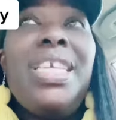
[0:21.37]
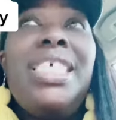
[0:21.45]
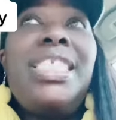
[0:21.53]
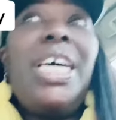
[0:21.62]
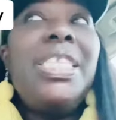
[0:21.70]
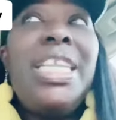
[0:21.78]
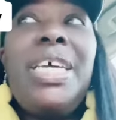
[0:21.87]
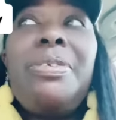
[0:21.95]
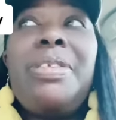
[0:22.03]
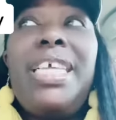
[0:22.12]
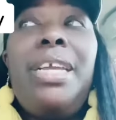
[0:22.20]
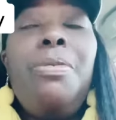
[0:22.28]
So
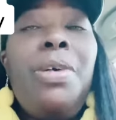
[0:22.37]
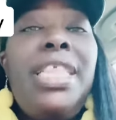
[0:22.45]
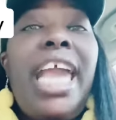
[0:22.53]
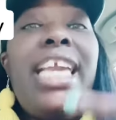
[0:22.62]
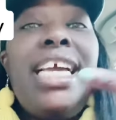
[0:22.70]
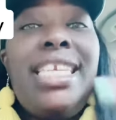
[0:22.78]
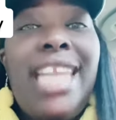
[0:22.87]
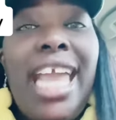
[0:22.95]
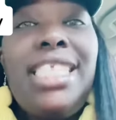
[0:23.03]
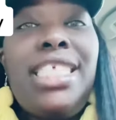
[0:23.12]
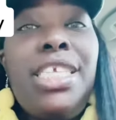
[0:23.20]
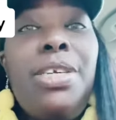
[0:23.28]
literally, when they
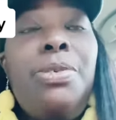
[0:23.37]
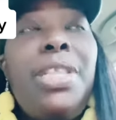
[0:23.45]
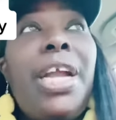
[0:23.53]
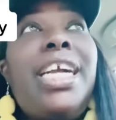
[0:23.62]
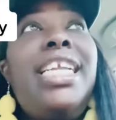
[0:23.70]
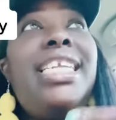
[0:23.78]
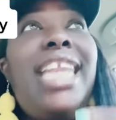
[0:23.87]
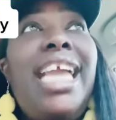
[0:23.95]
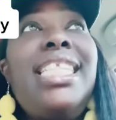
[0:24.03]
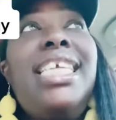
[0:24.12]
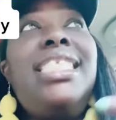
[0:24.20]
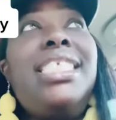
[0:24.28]
connect to you, they're
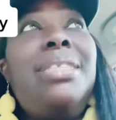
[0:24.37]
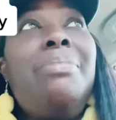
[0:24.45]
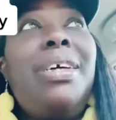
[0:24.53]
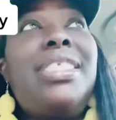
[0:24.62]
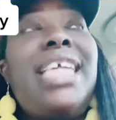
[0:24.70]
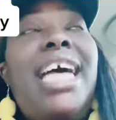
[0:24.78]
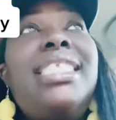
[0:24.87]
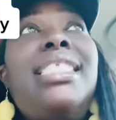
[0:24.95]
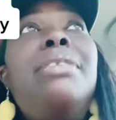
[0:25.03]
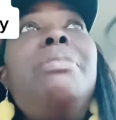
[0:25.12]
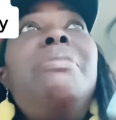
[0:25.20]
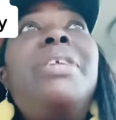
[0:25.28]
connecting to the Most High,
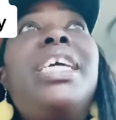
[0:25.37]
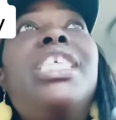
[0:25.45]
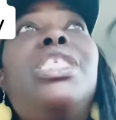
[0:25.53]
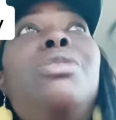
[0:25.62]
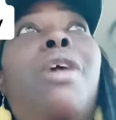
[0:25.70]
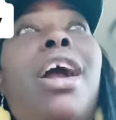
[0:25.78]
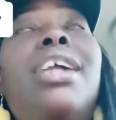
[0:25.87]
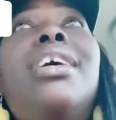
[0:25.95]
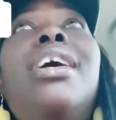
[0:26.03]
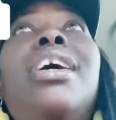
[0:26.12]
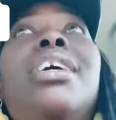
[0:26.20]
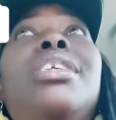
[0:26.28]
simply because you
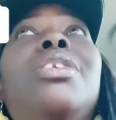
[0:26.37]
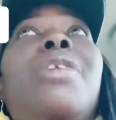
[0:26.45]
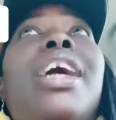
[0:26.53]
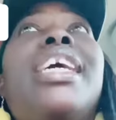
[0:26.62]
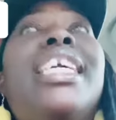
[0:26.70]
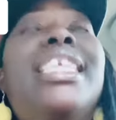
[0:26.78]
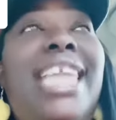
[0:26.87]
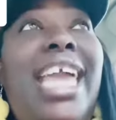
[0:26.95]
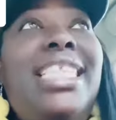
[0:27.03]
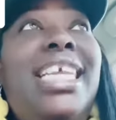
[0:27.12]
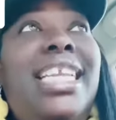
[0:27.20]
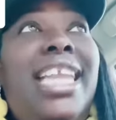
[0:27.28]
are
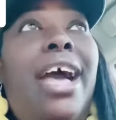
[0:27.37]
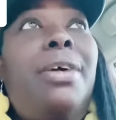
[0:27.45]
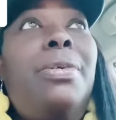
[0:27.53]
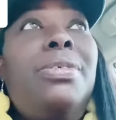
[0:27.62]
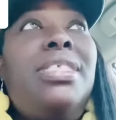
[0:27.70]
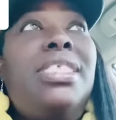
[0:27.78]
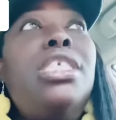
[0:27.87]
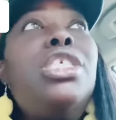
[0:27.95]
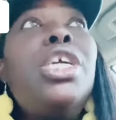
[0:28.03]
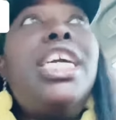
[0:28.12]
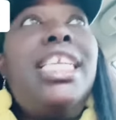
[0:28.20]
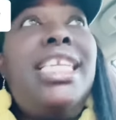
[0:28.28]
connected now. Since
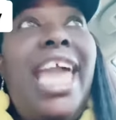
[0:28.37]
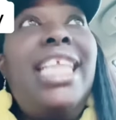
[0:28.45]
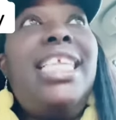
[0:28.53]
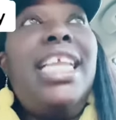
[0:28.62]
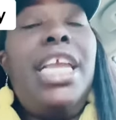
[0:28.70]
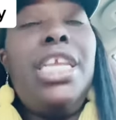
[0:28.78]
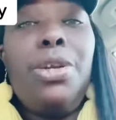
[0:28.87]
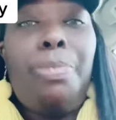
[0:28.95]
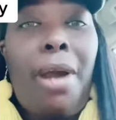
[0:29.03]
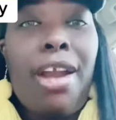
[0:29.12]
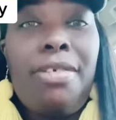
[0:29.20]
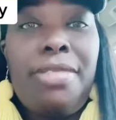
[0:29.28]
you're connected and you're
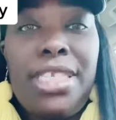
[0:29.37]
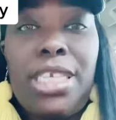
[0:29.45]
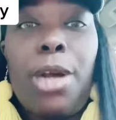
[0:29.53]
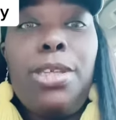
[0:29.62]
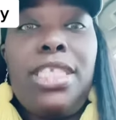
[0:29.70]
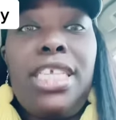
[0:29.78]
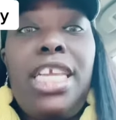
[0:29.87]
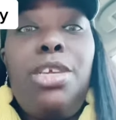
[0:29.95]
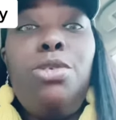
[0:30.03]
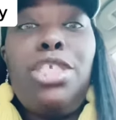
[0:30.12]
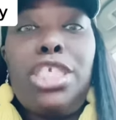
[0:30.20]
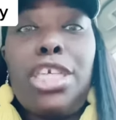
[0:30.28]
part of the chosen and
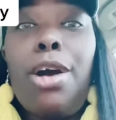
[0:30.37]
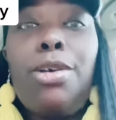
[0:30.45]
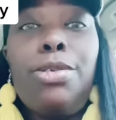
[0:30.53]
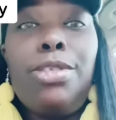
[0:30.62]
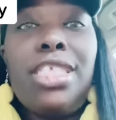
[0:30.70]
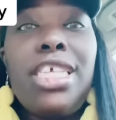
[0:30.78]
you chose